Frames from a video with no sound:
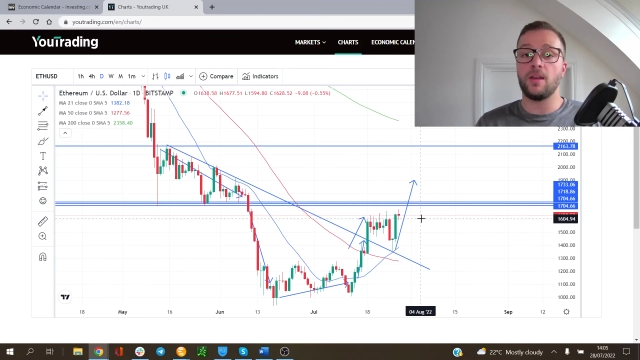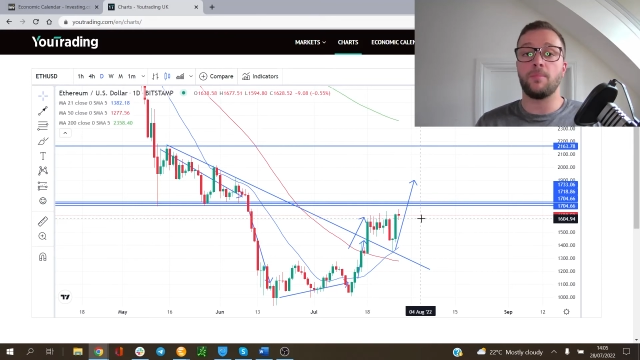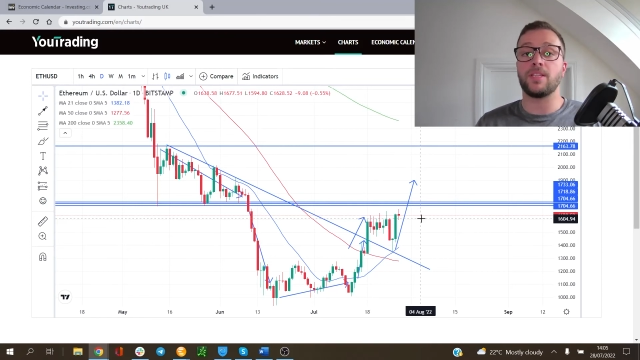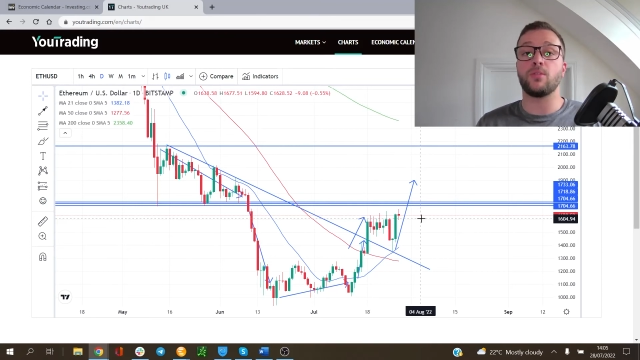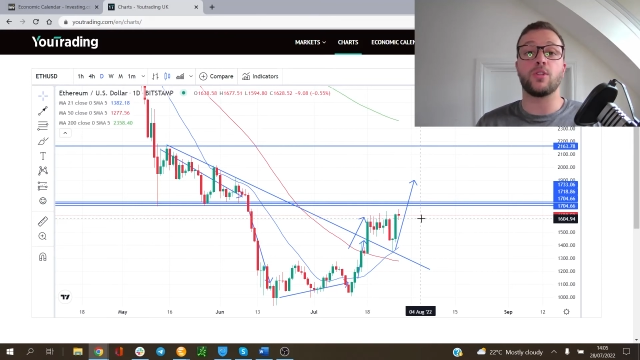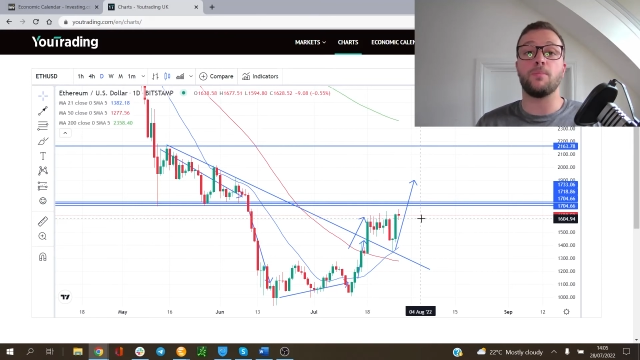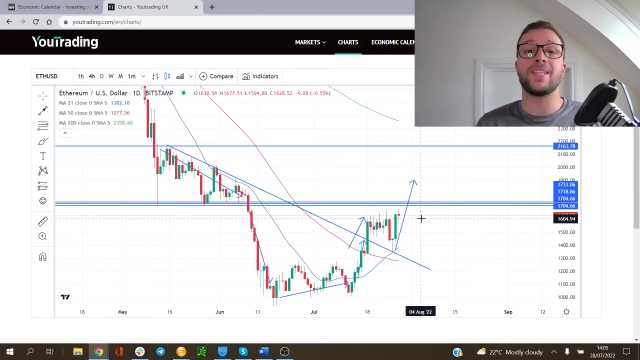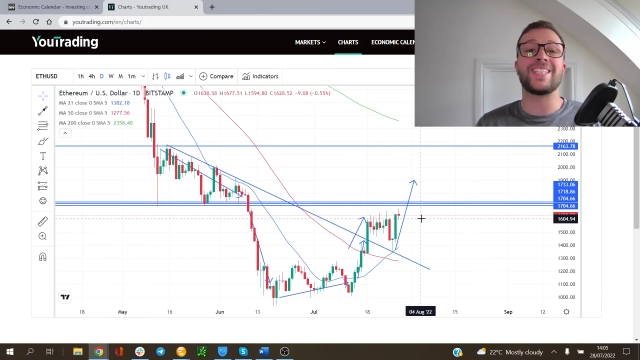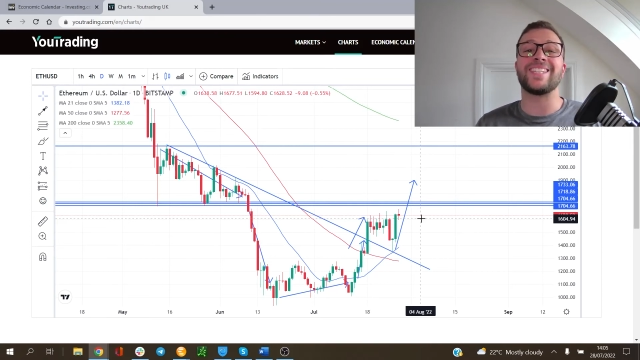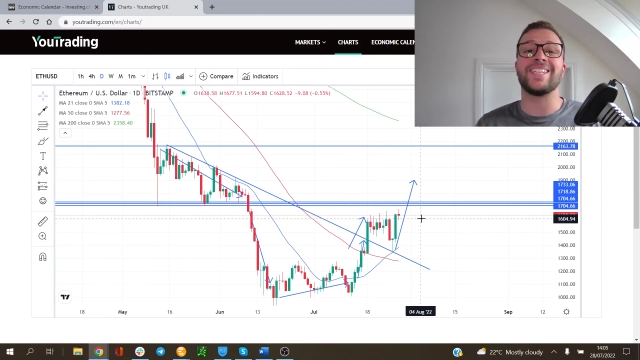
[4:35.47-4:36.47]
but it's also
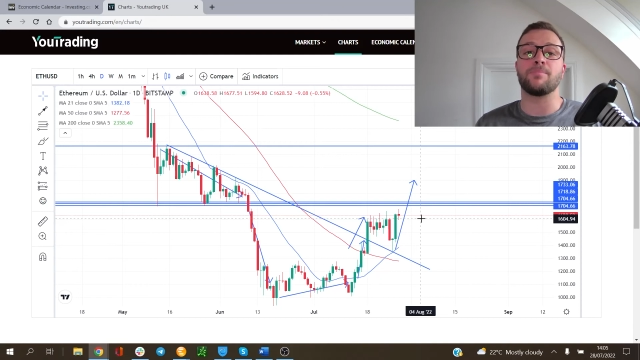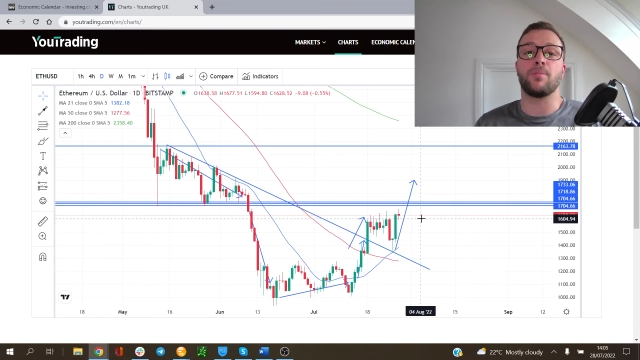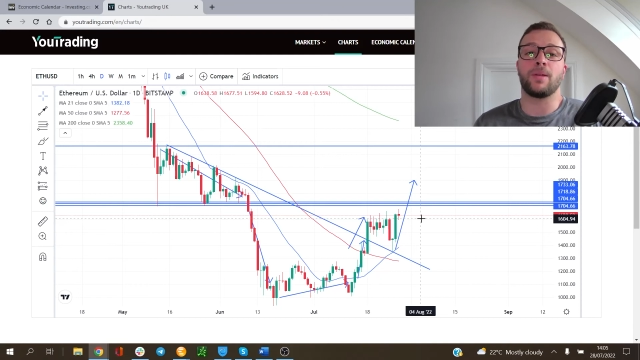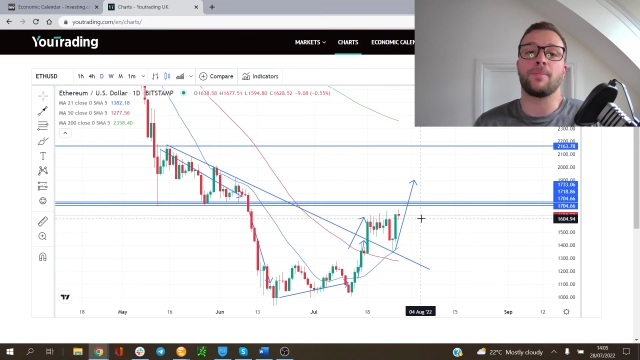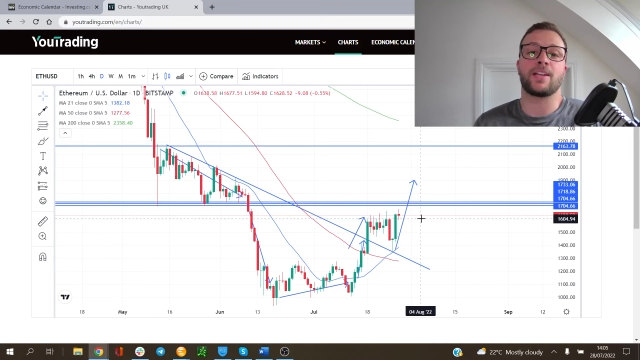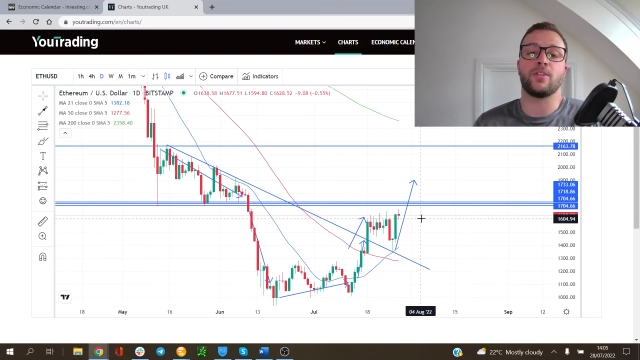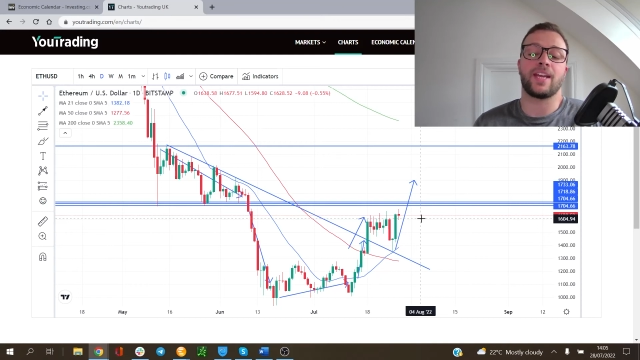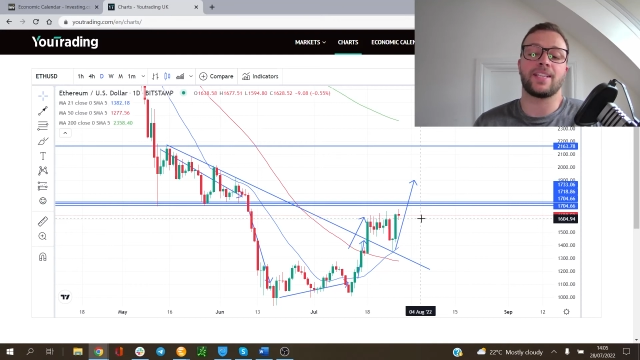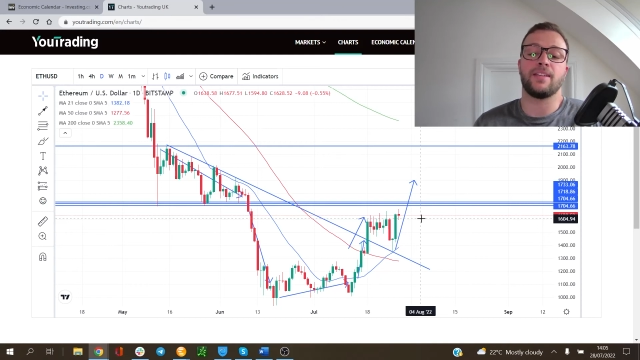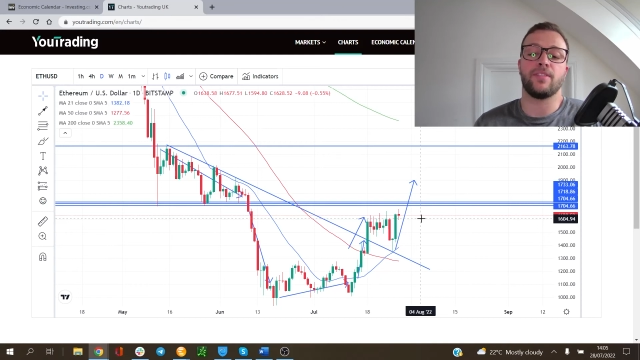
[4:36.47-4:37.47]
businesses pulling back on
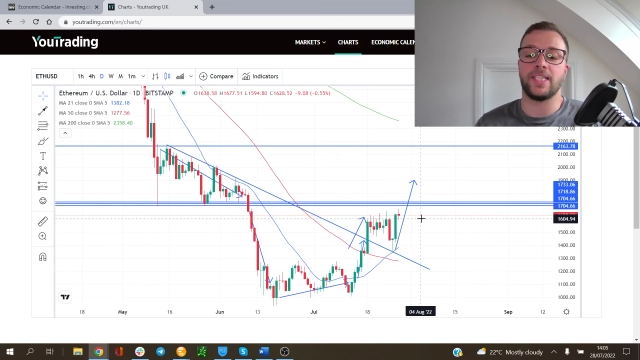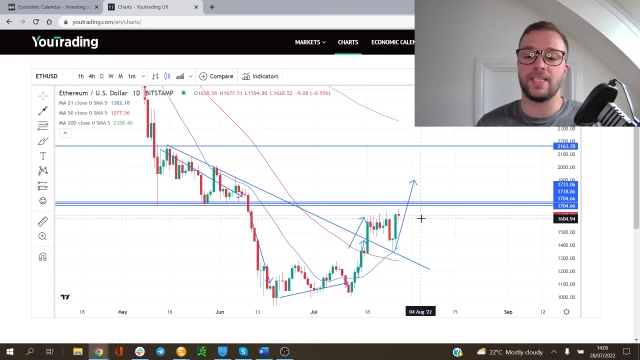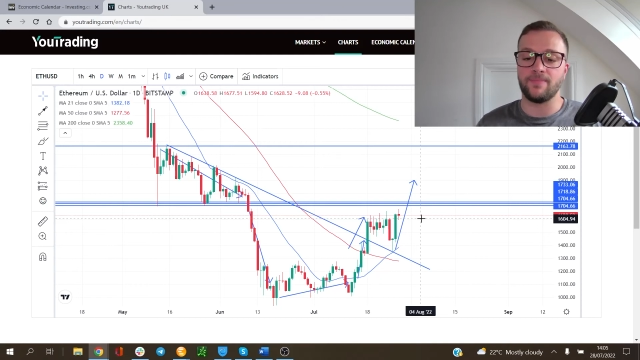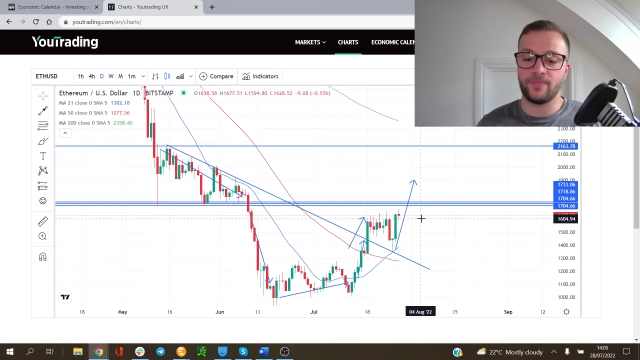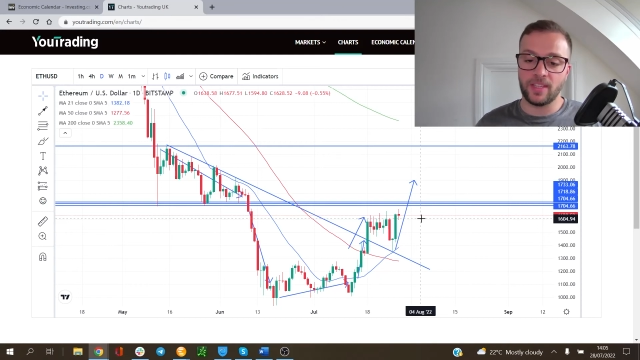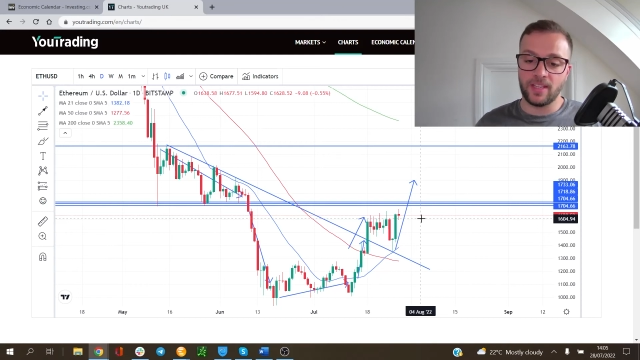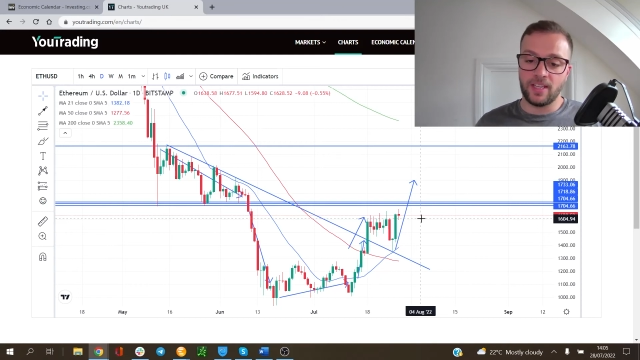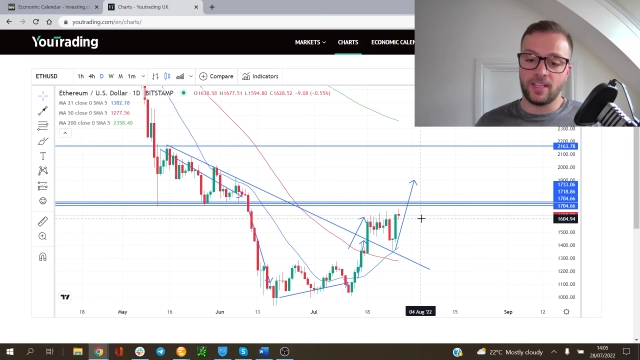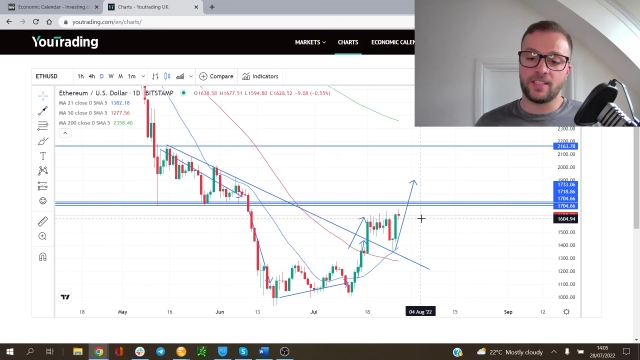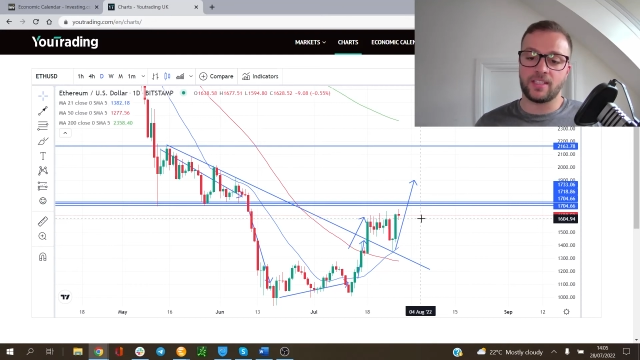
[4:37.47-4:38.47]
activity.
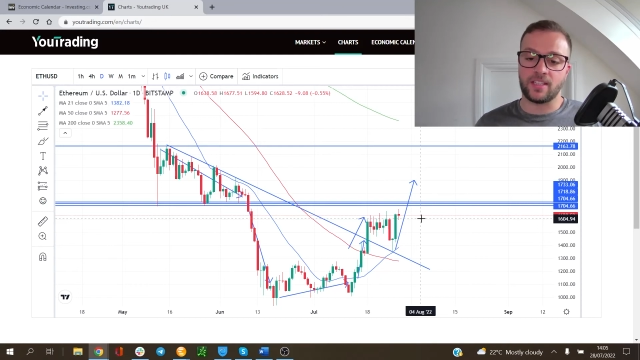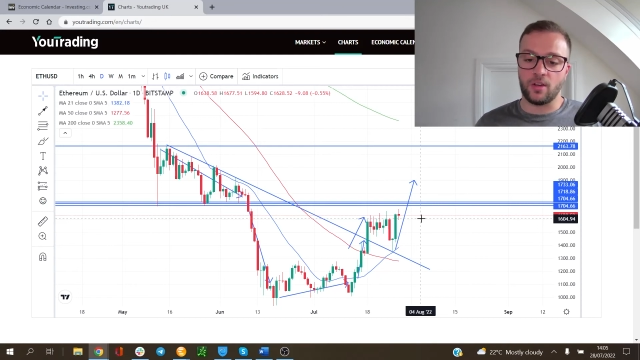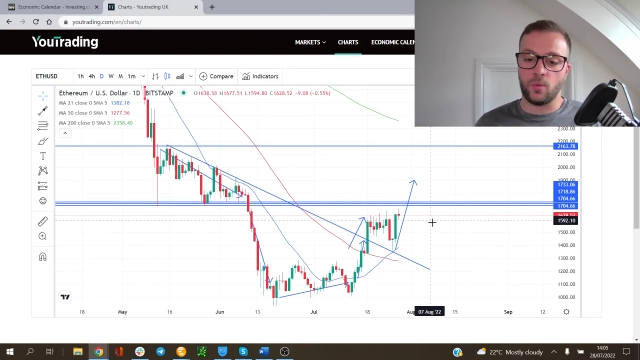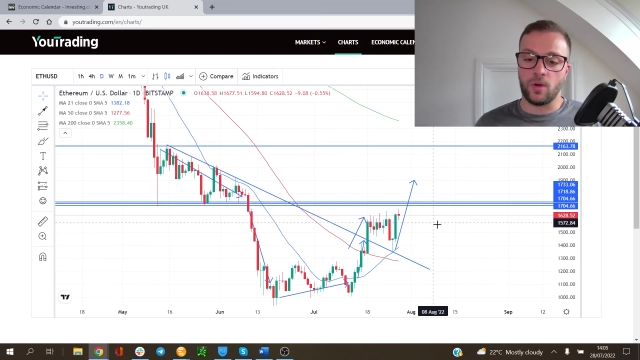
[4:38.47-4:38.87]
So